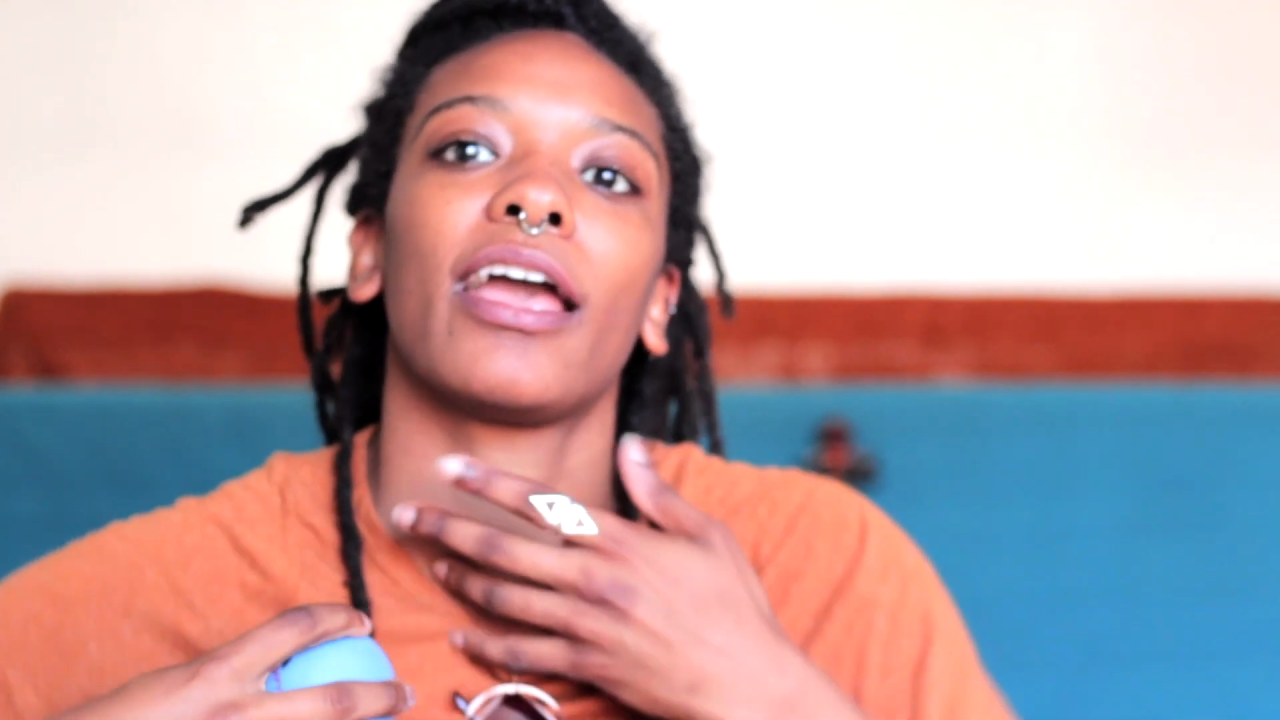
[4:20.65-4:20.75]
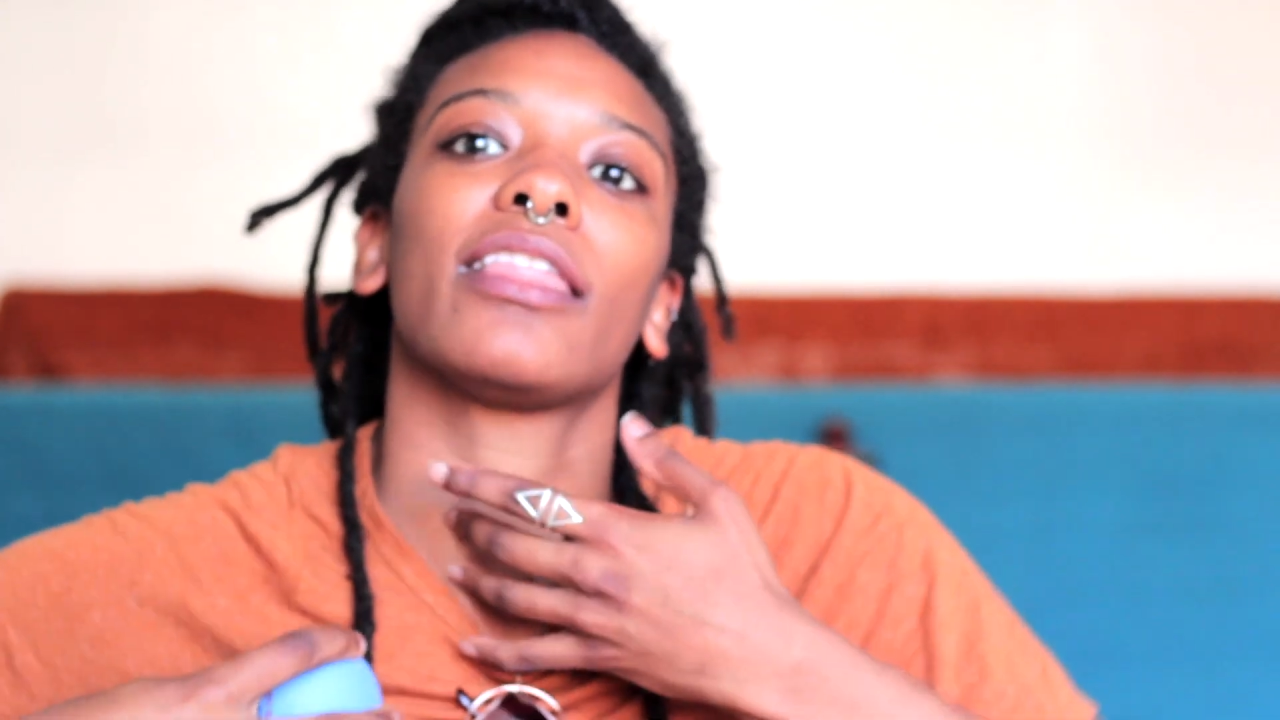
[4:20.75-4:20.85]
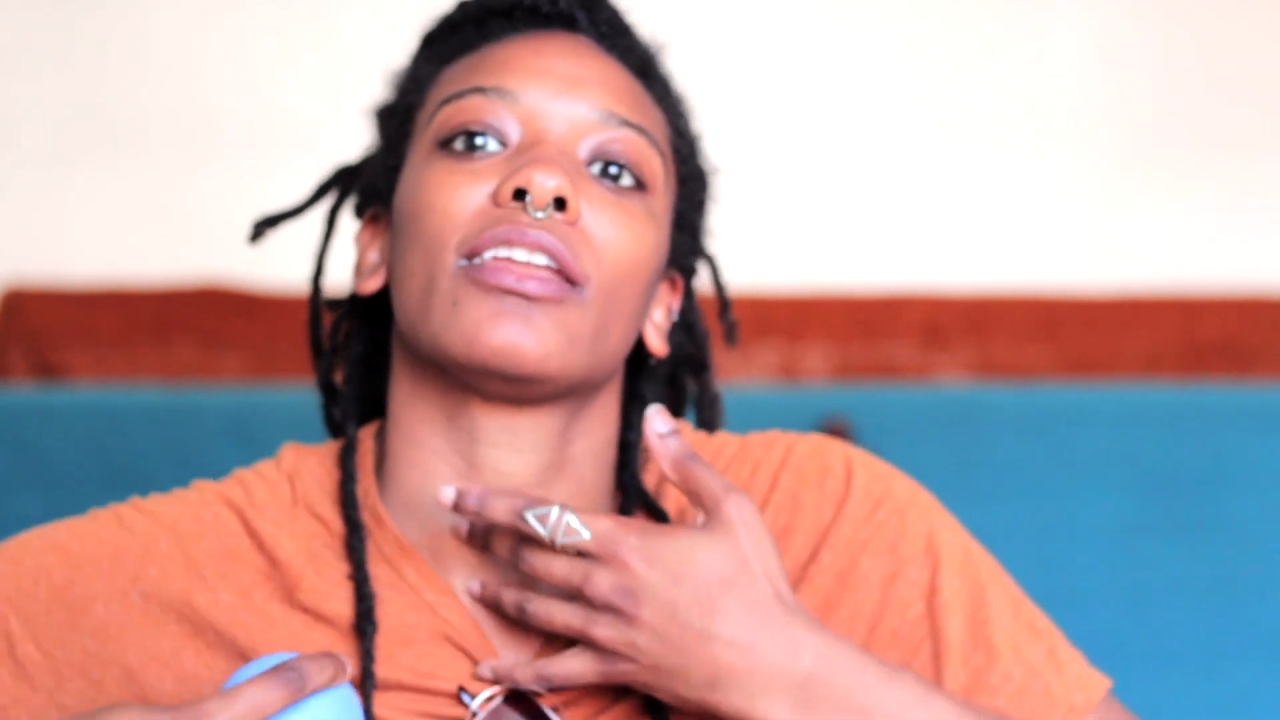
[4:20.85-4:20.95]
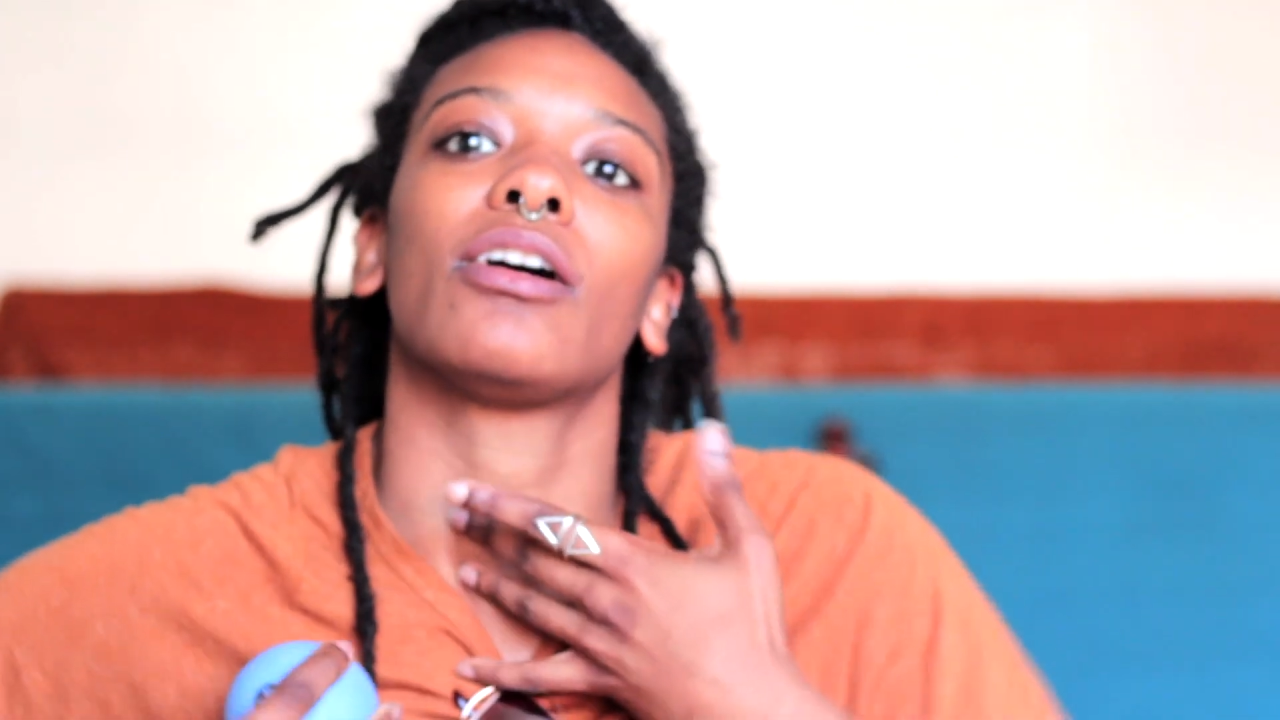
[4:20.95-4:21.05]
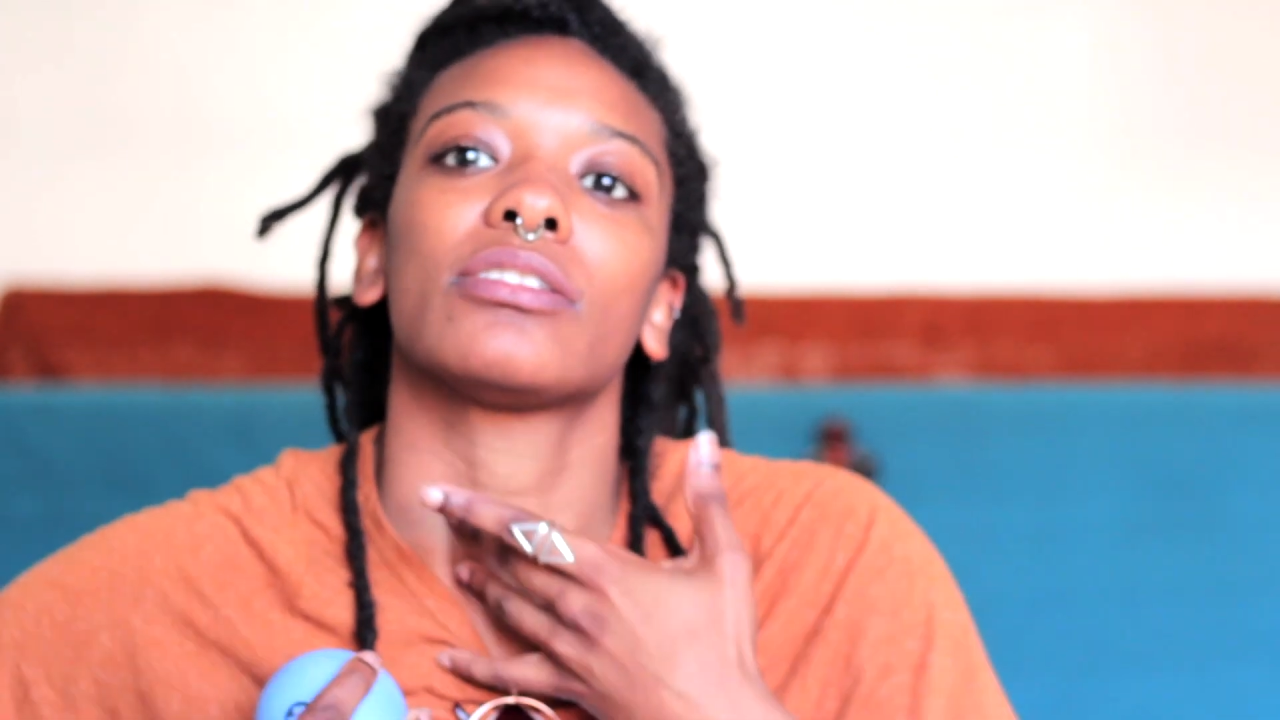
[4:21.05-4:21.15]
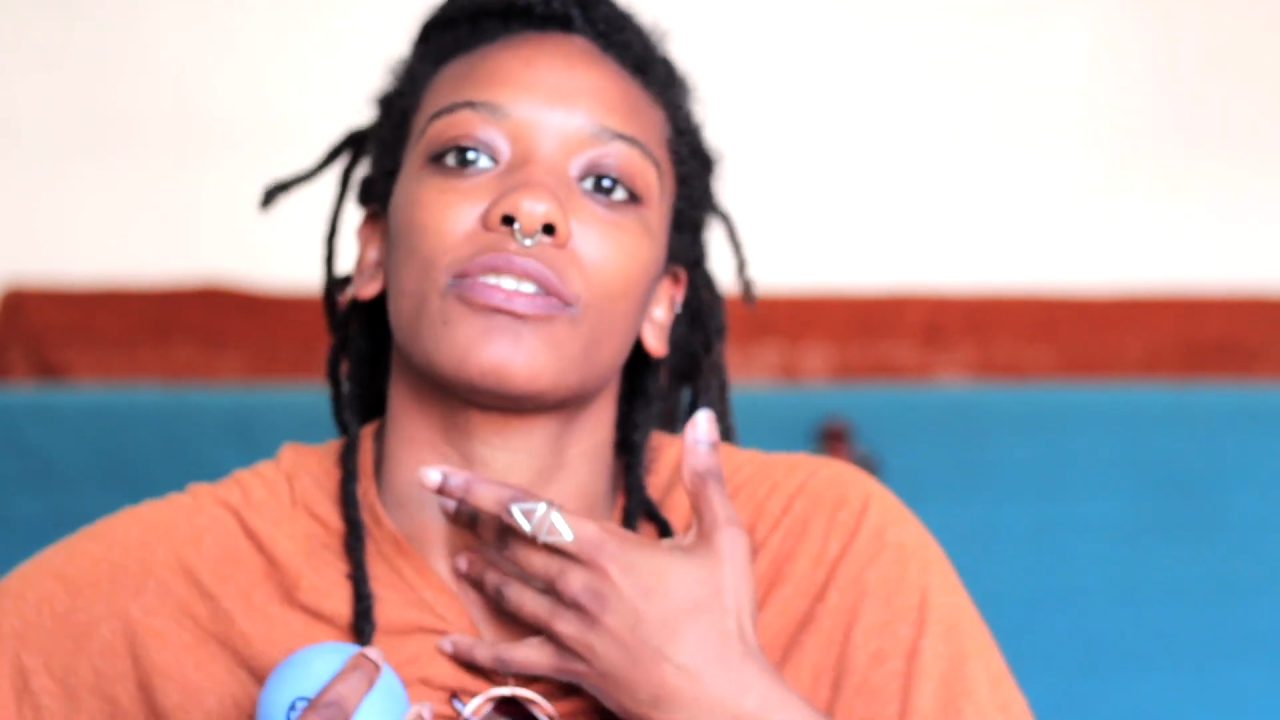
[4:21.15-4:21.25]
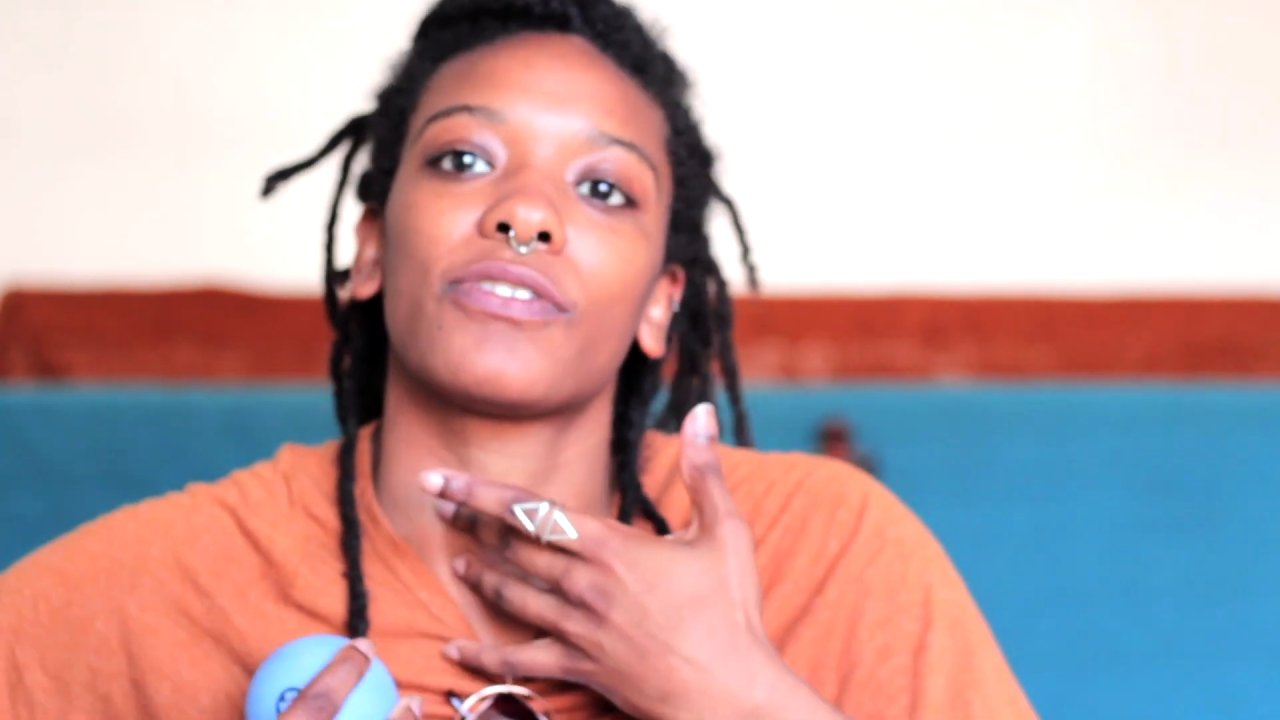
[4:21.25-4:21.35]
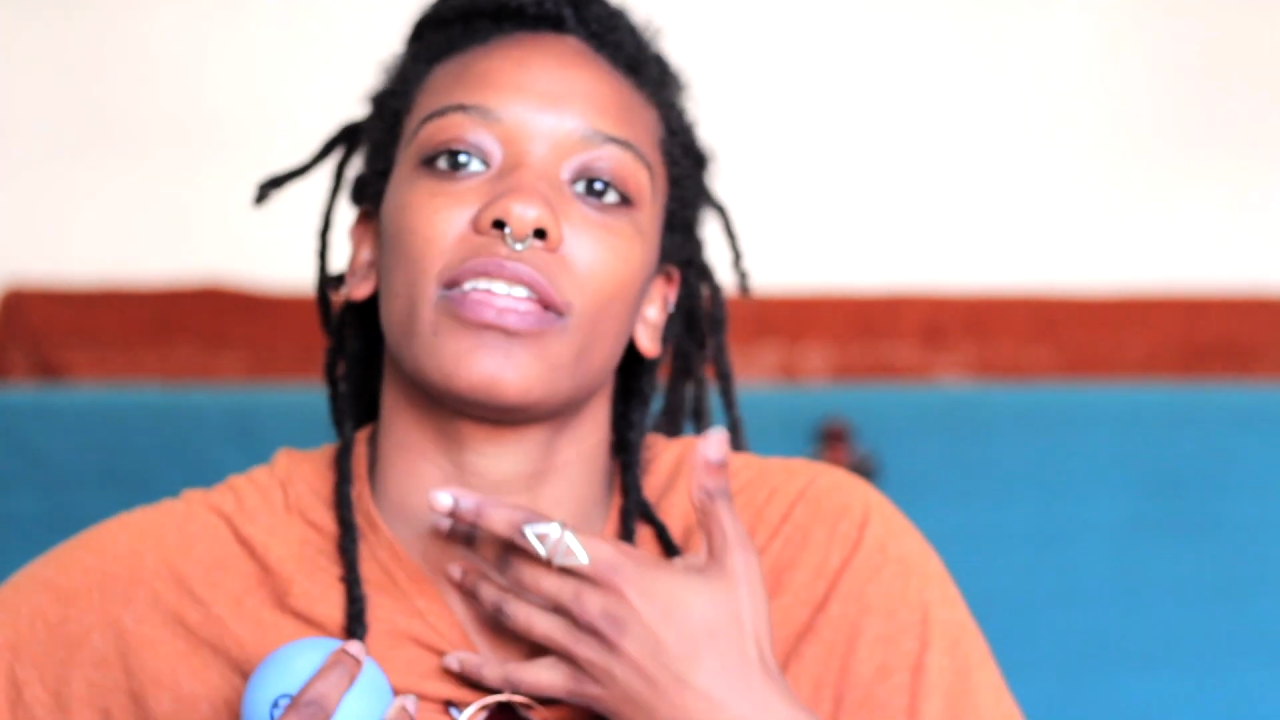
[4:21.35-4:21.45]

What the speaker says: and then also for